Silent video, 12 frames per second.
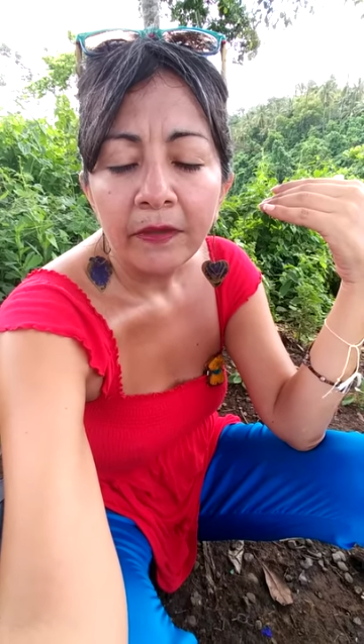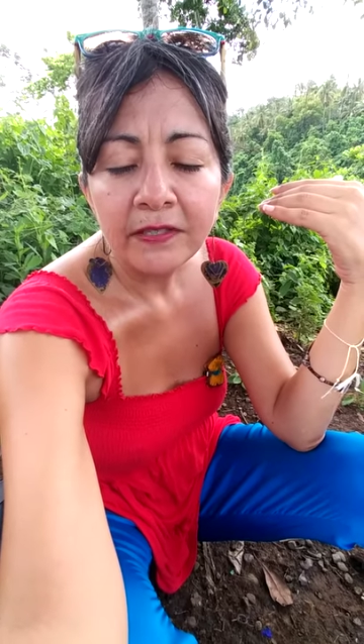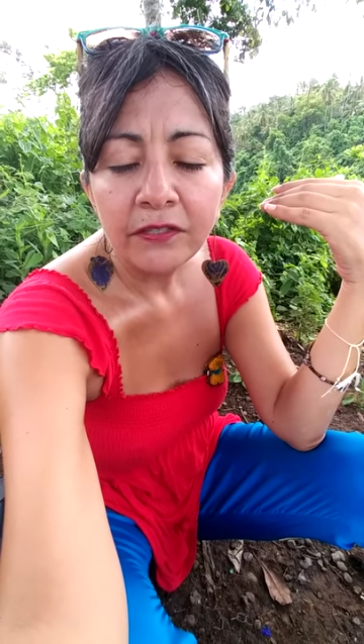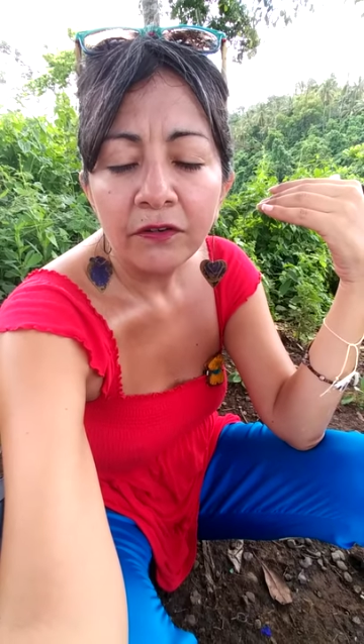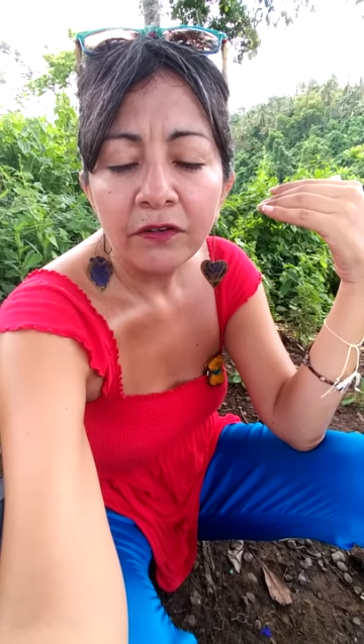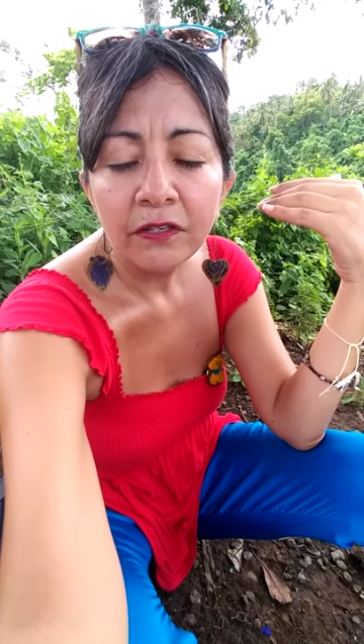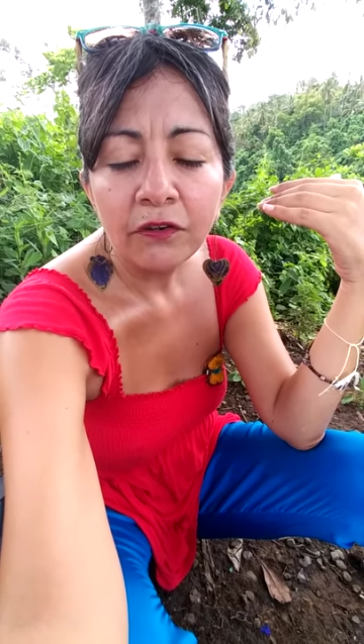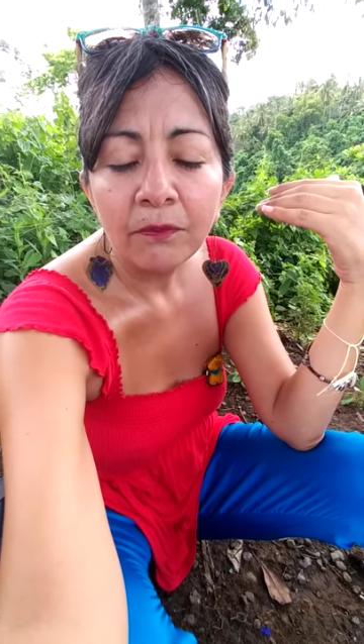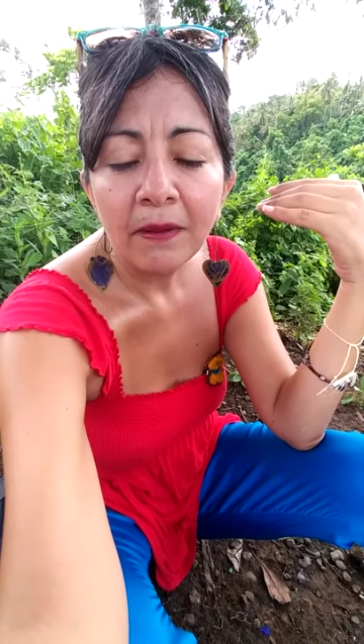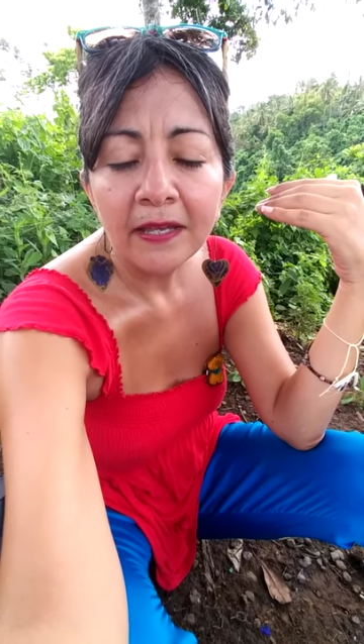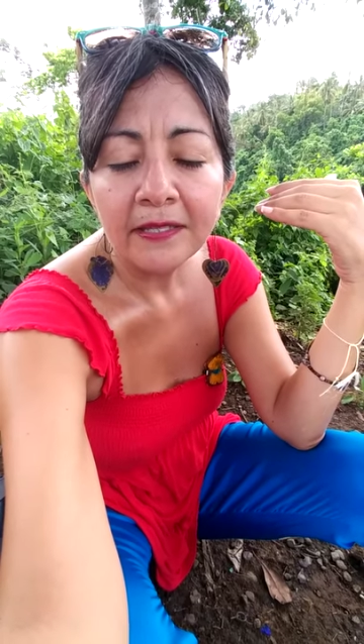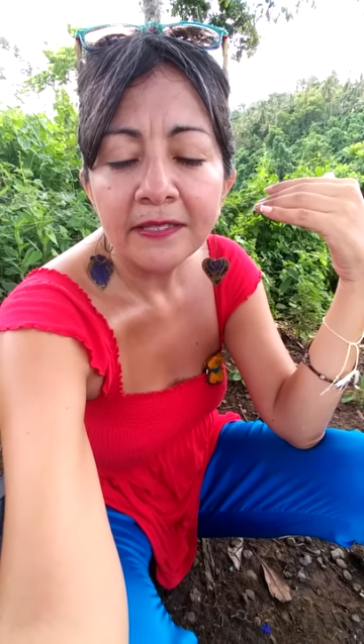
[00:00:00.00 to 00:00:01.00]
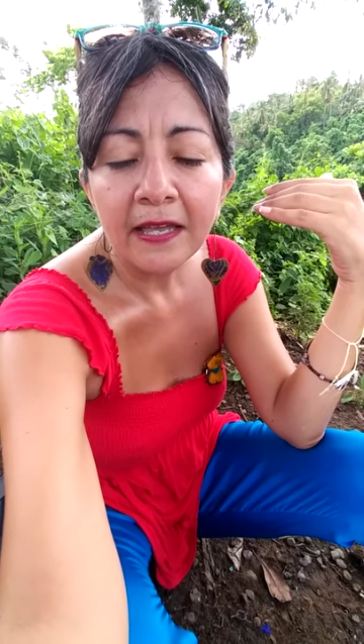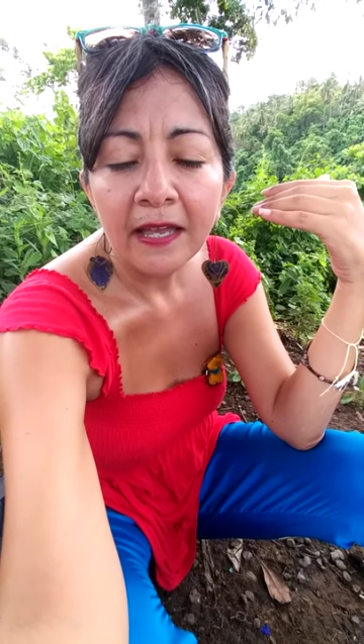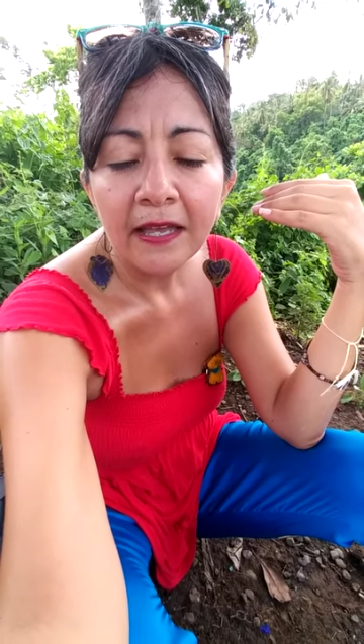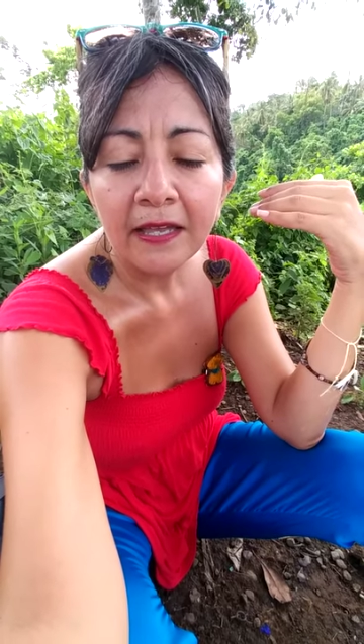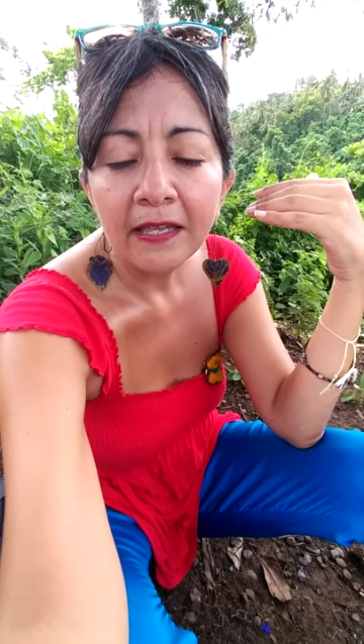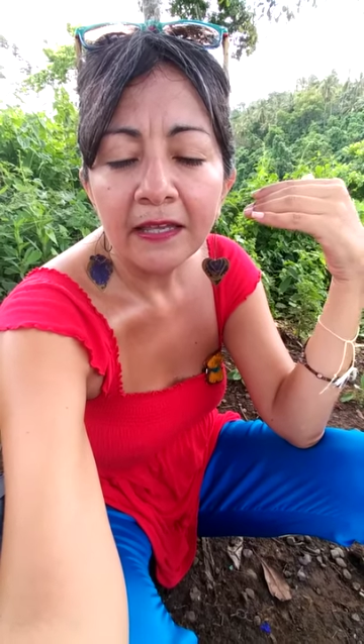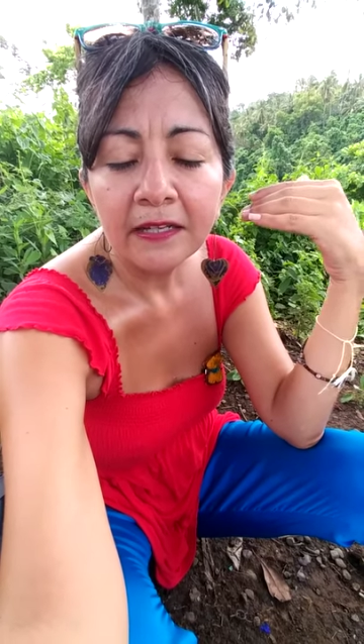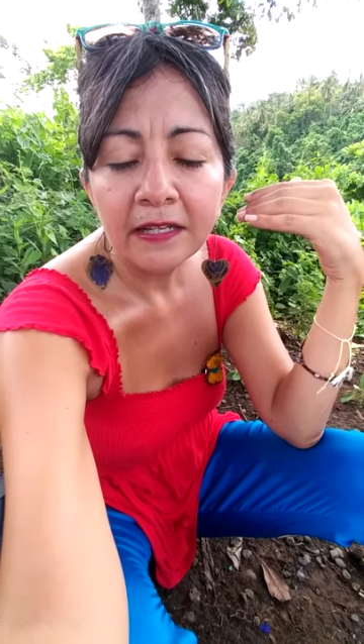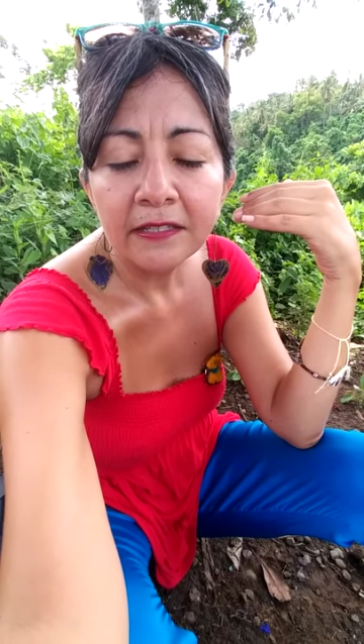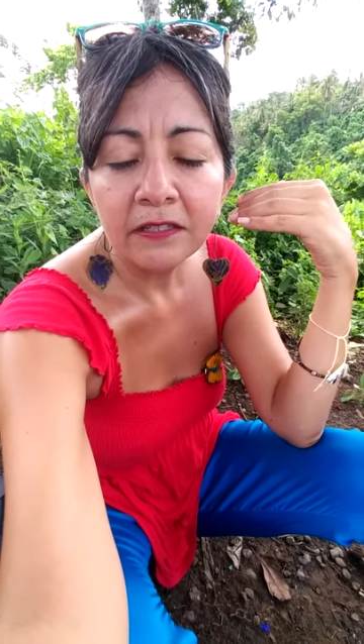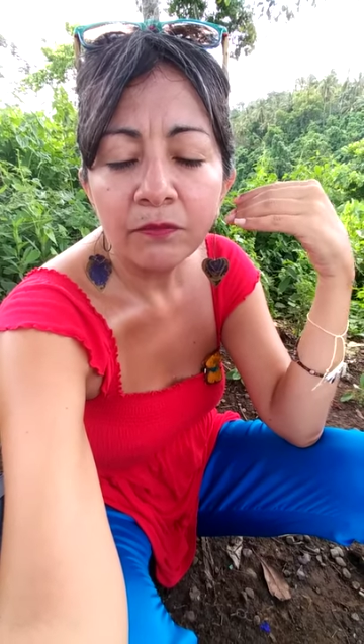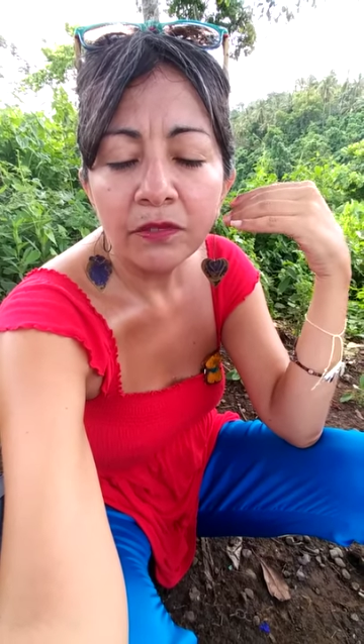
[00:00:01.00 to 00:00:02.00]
As you're in your mind's eye, connected